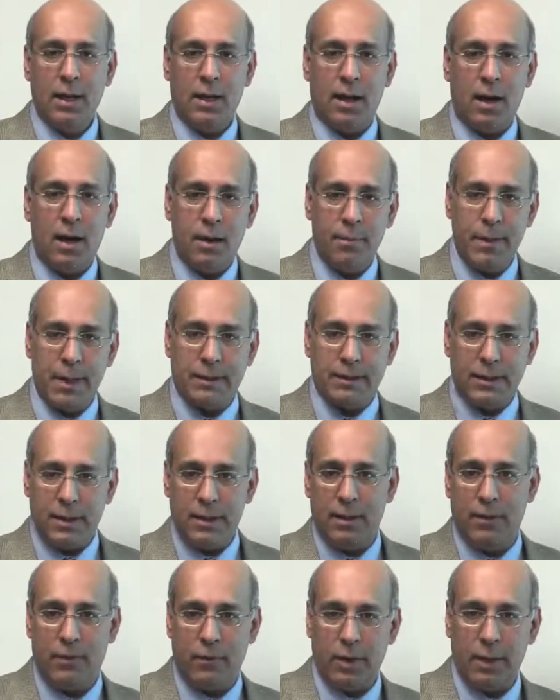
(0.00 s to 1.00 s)
uh, that's
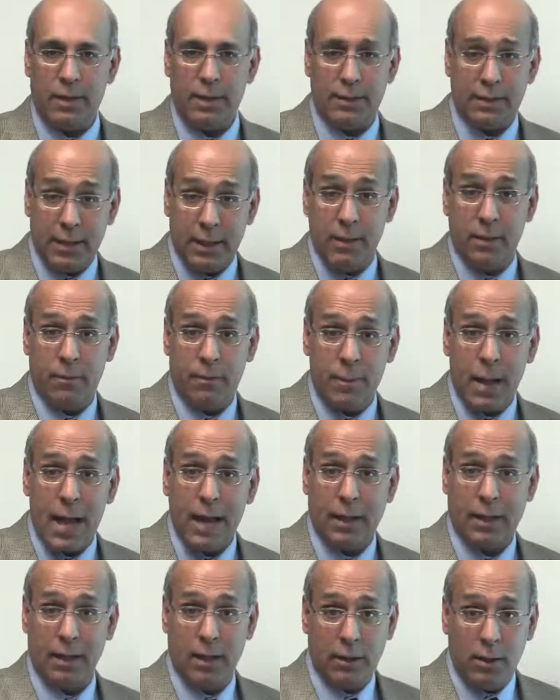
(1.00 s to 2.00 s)
in the that's in the
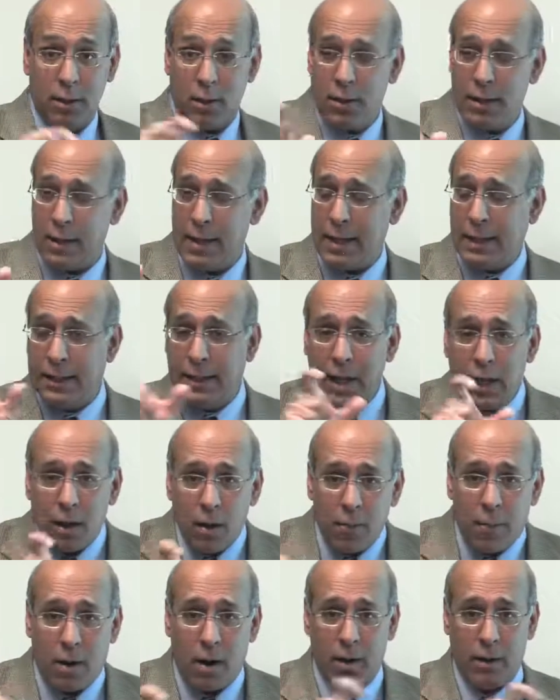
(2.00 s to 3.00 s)
macula. You know that
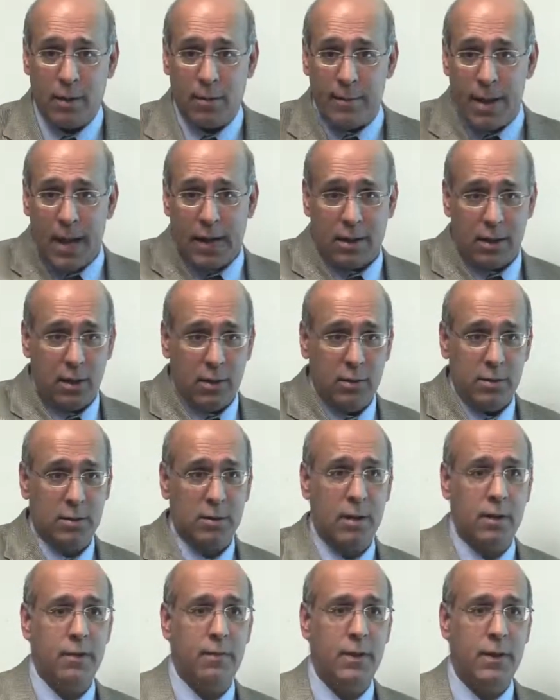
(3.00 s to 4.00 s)
yellow part of the macula you
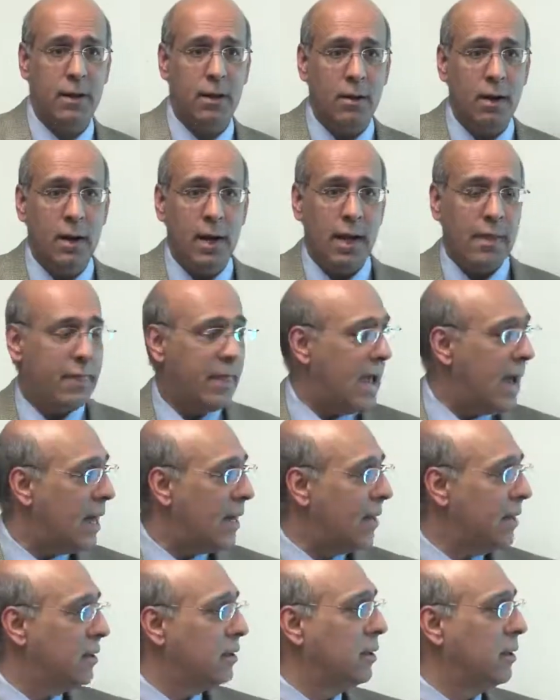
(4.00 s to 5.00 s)
saw in the video?
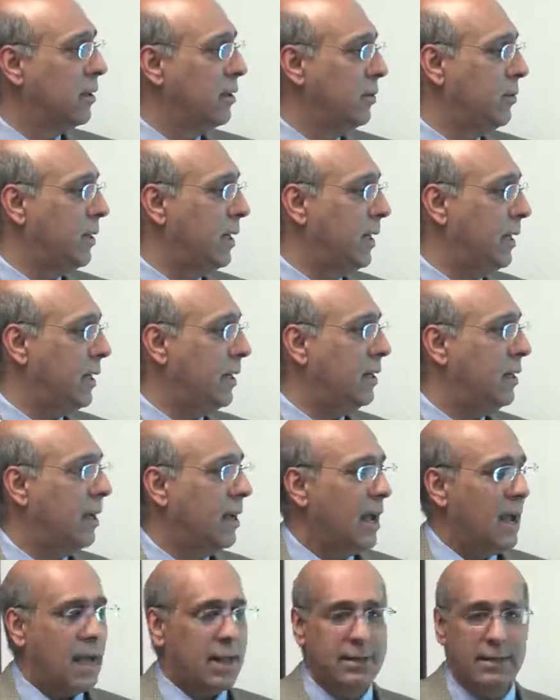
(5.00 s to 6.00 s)
That is lutein
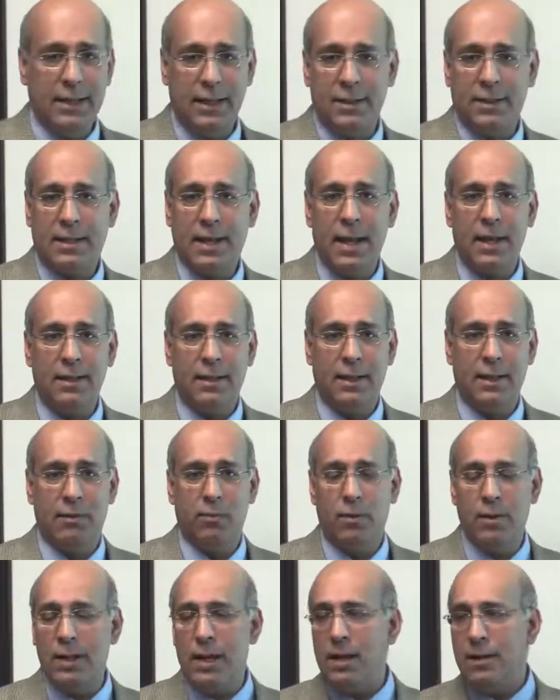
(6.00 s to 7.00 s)
and zeaxanthin.
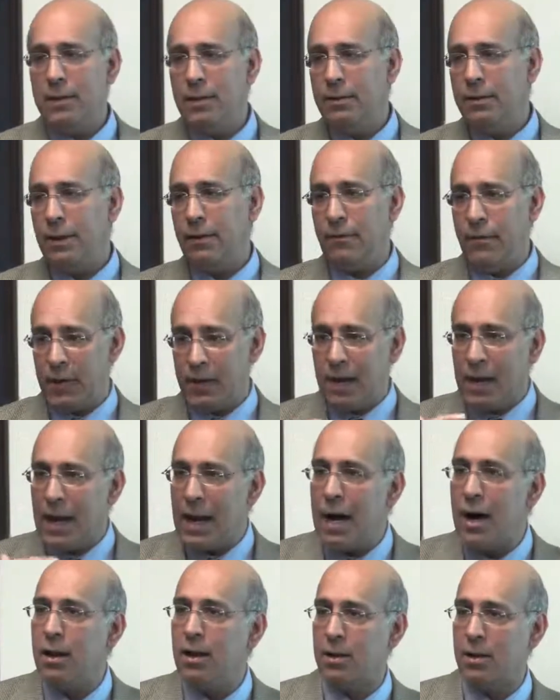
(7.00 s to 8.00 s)
Well, then they, they figure
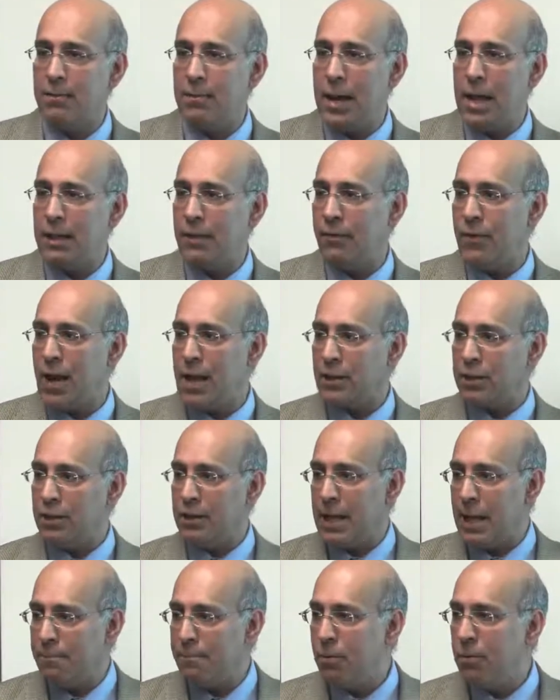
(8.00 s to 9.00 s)
out how to manufacture
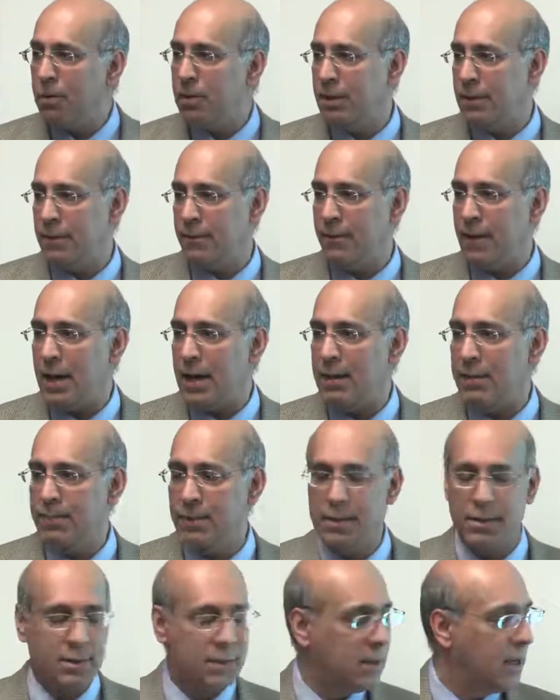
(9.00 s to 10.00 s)
that, put it into
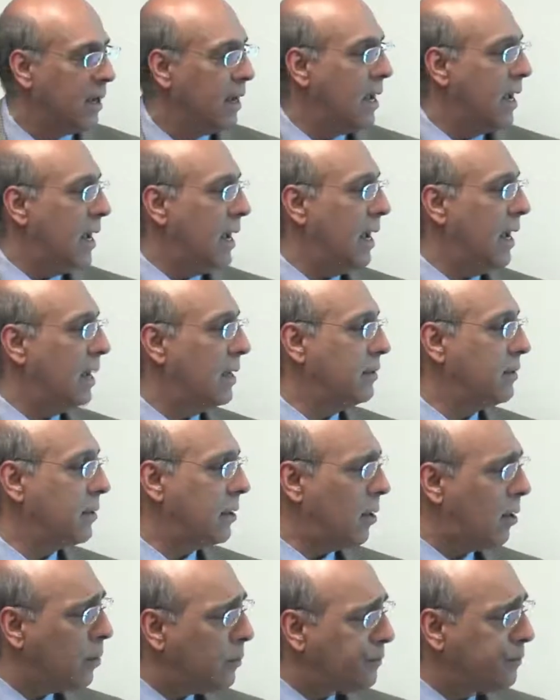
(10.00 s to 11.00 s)
vitamins, and
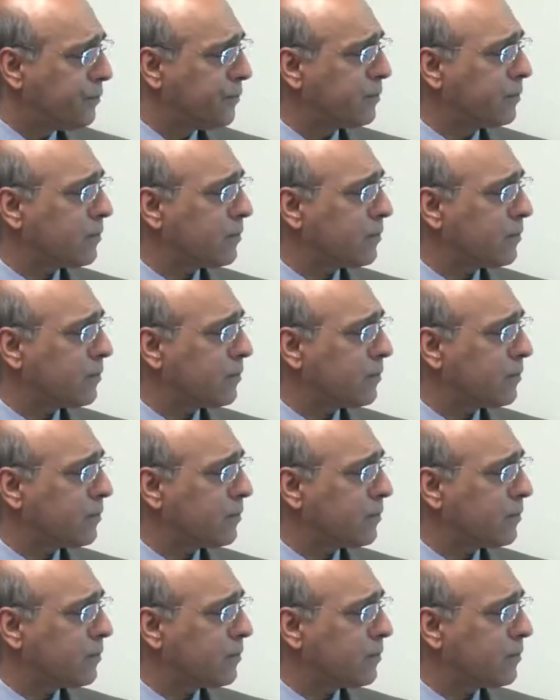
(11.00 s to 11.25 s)
so